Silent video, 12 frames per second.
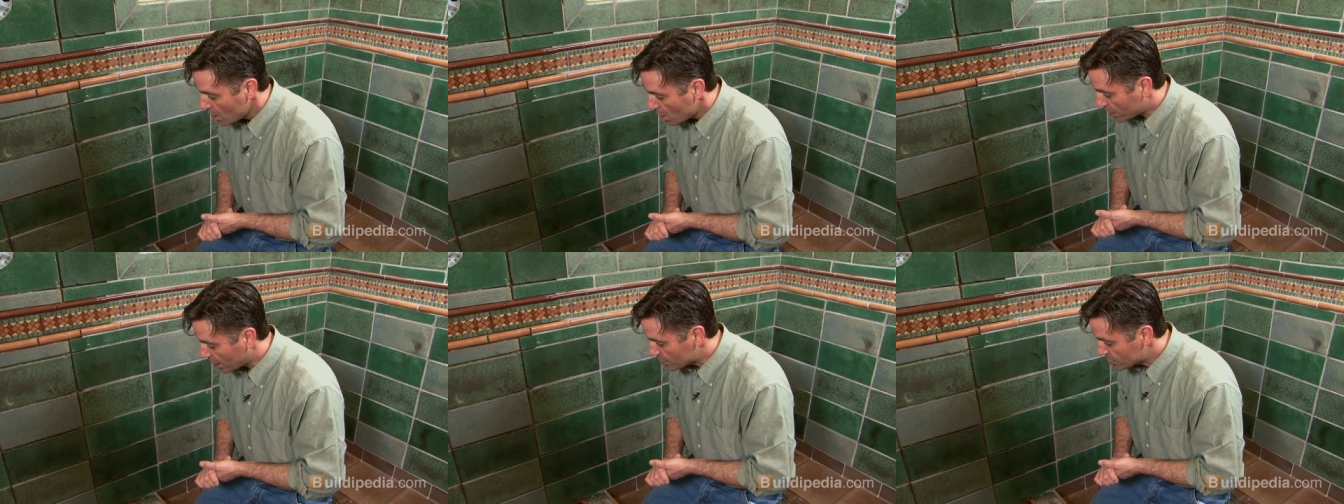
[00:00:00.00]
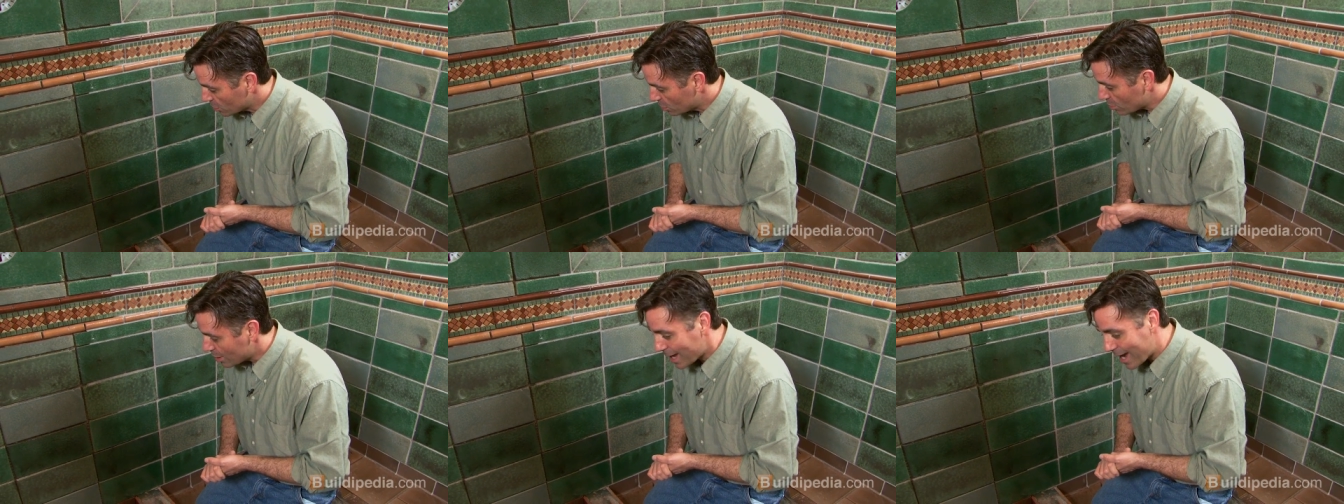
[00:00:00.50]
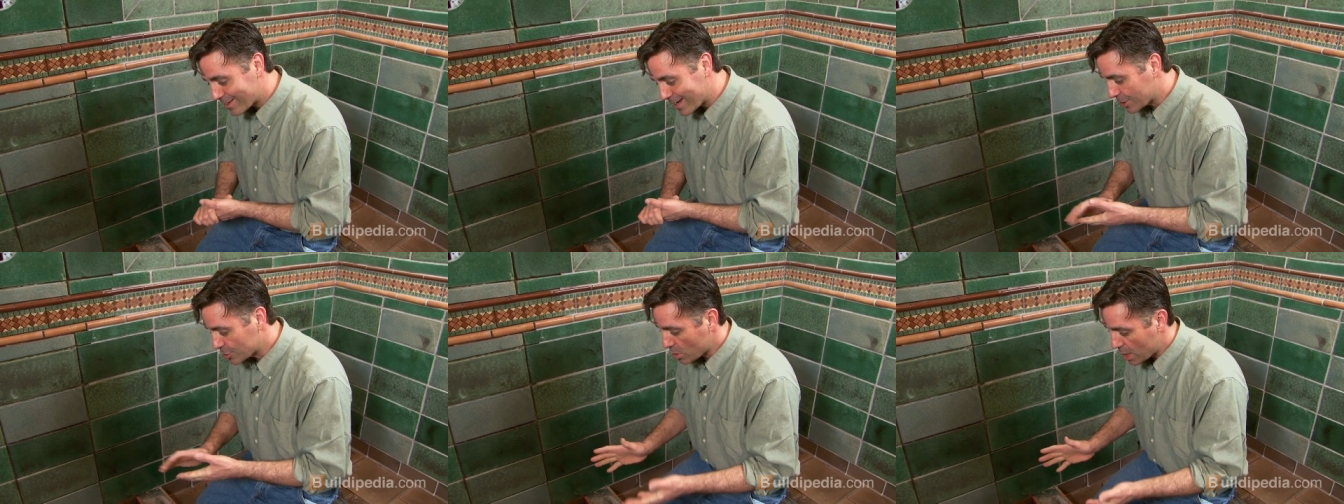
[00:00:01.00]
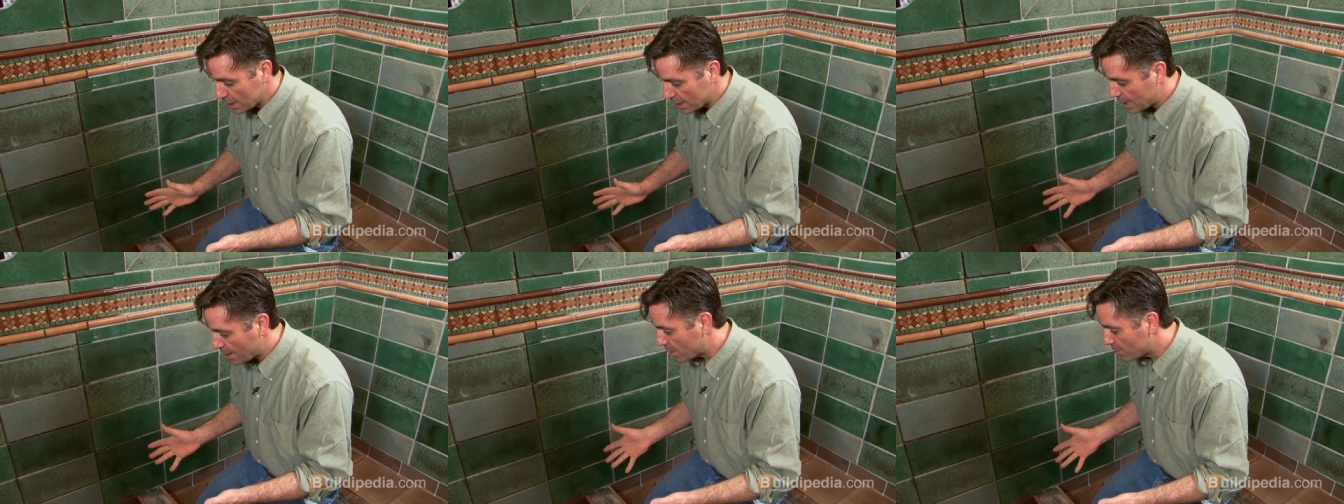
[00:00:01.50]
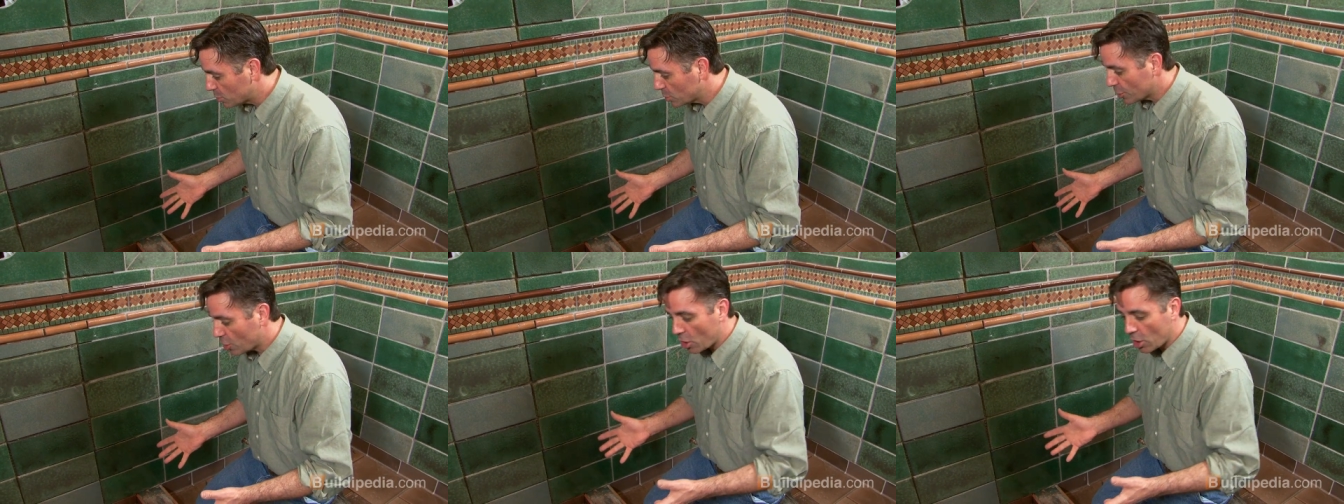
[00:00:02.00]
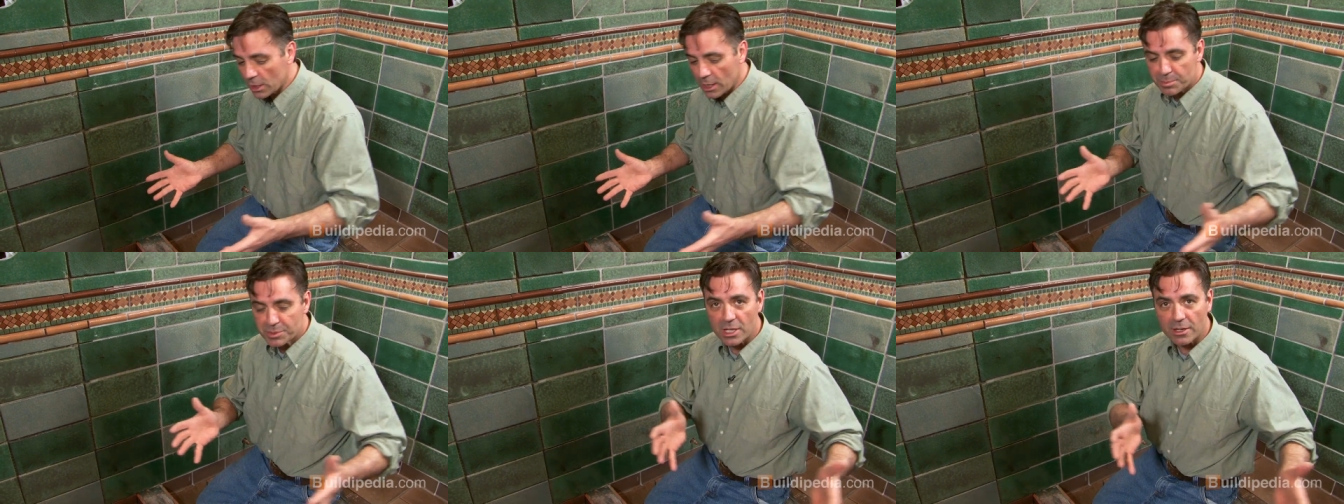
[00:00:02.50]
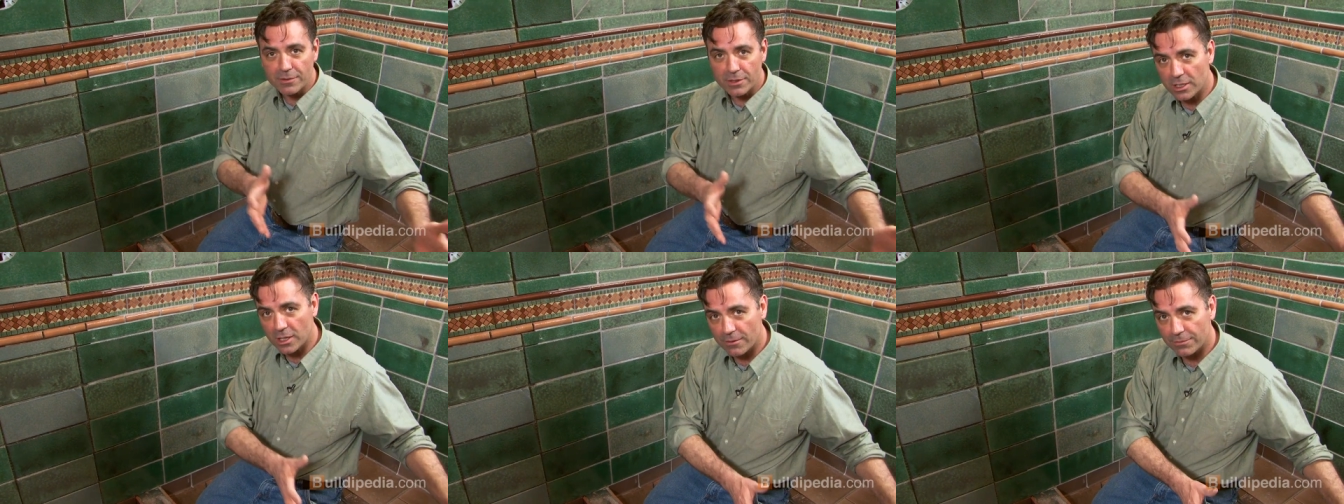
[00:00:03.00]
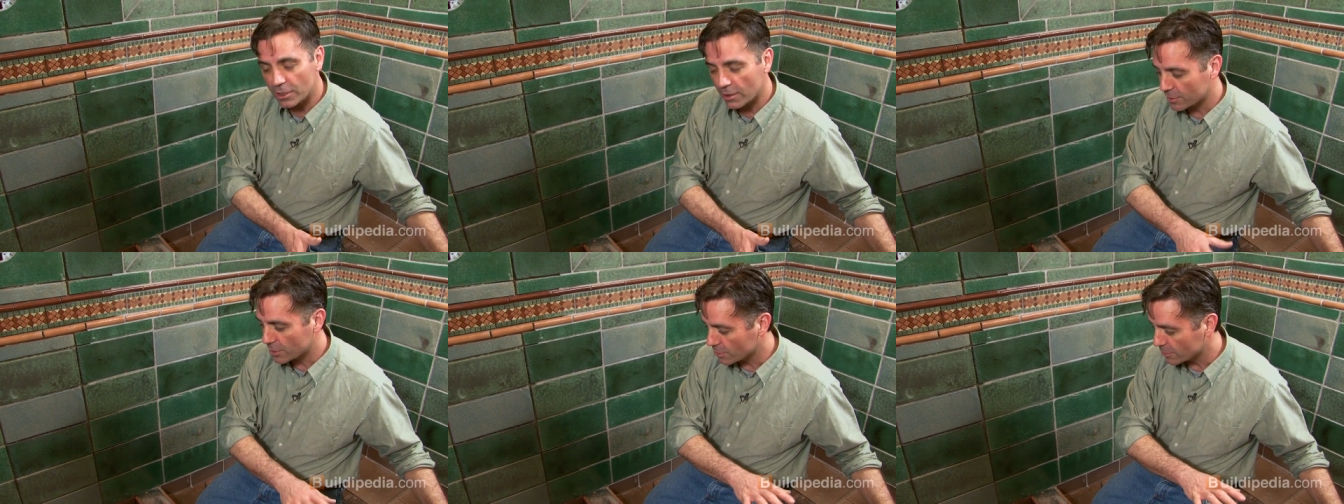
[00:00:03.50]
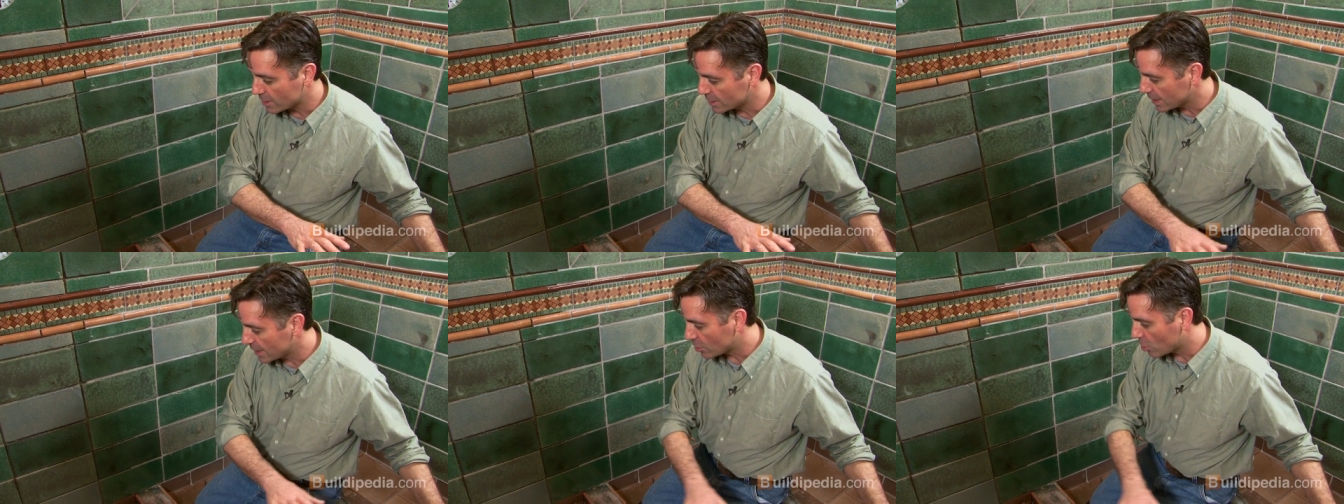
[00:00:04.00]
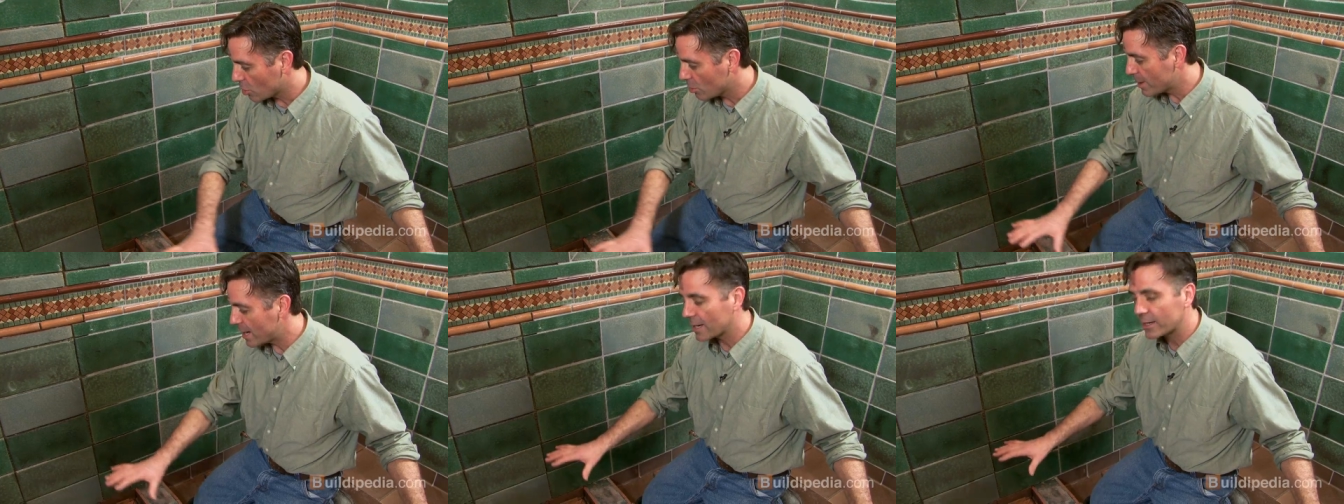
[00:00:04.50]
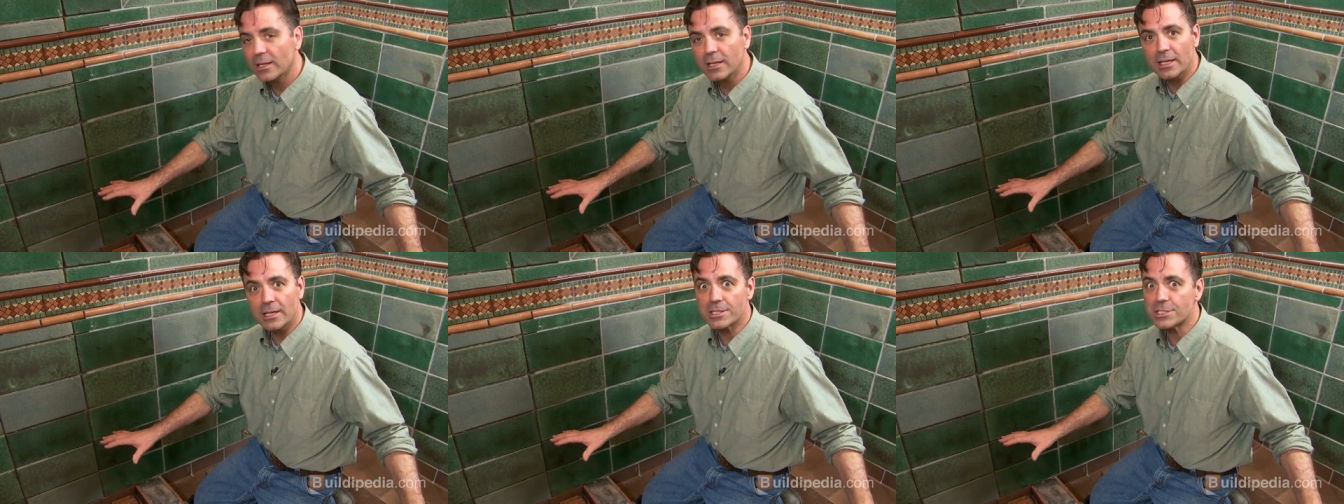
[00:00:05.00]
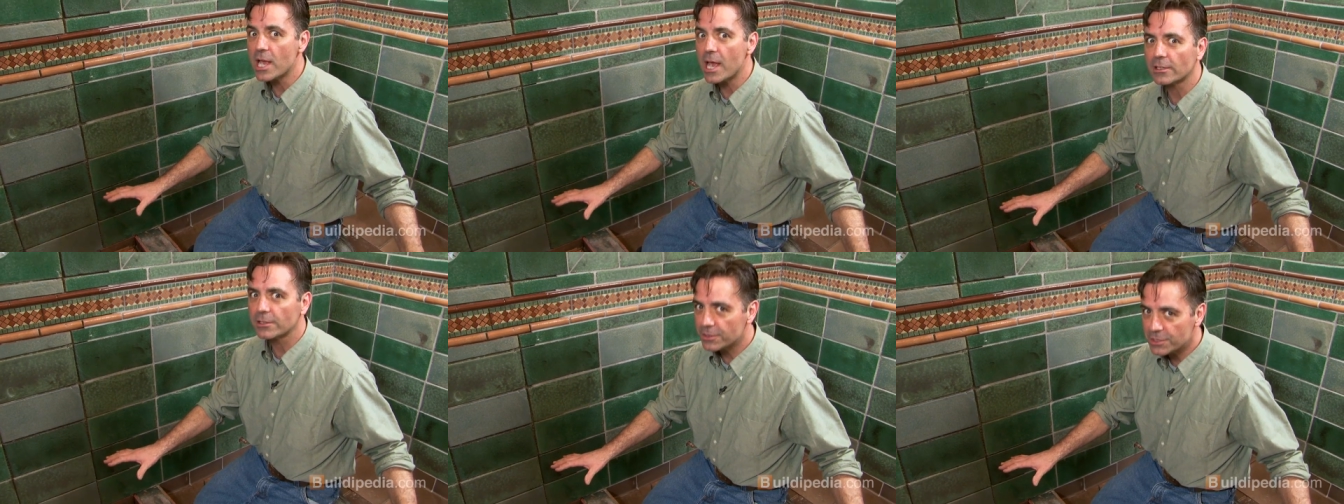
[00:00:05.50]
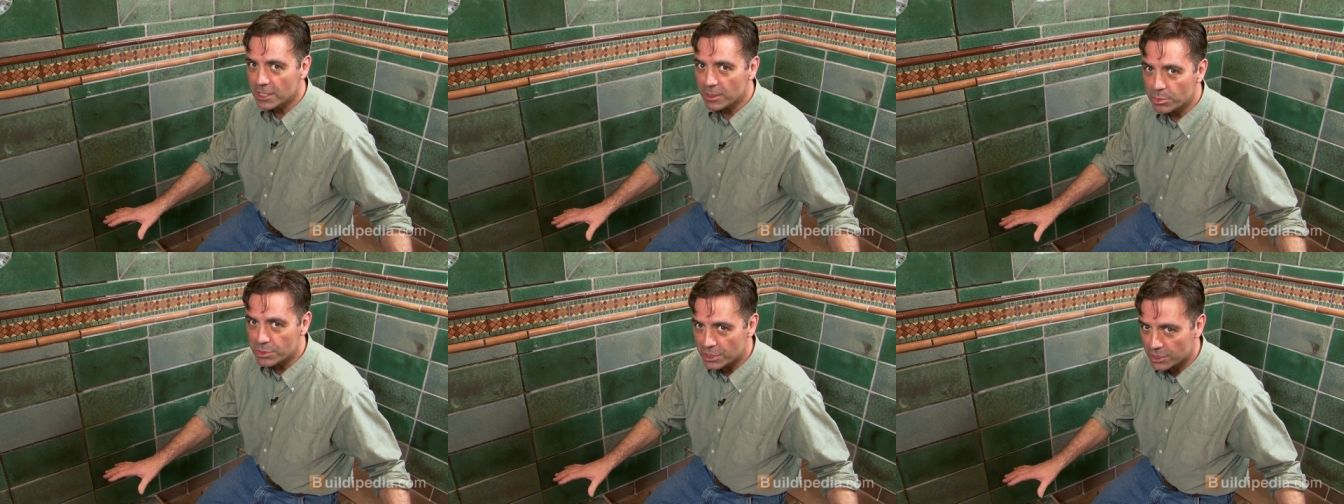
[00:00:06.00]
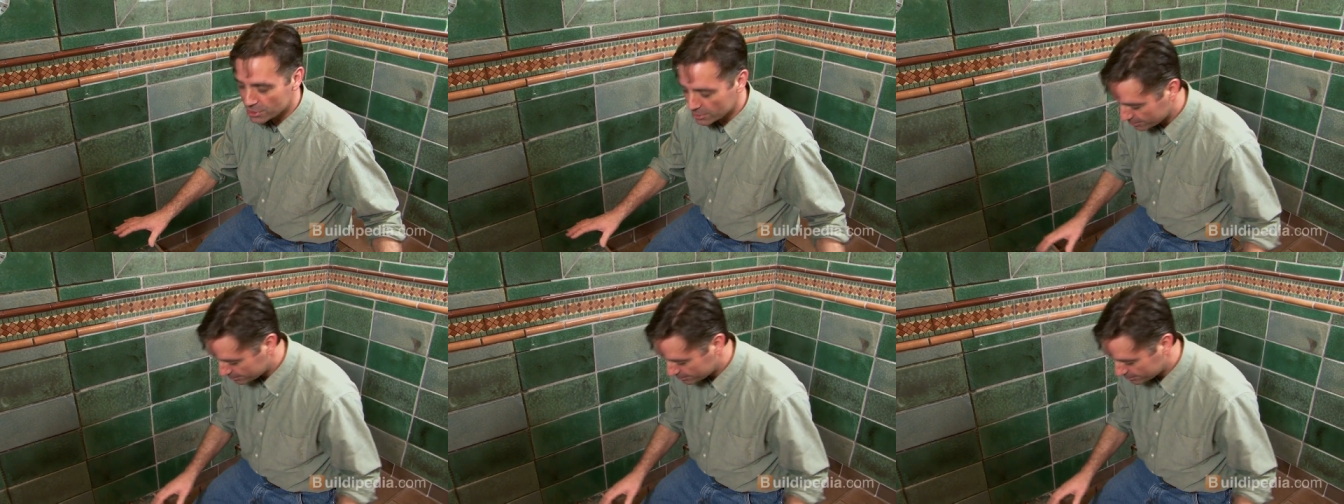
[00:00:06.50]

Okay, so I've got it dry laid. I'm going to pull it all up, set it very carefully over here, and then lay it all back in exactly the same position.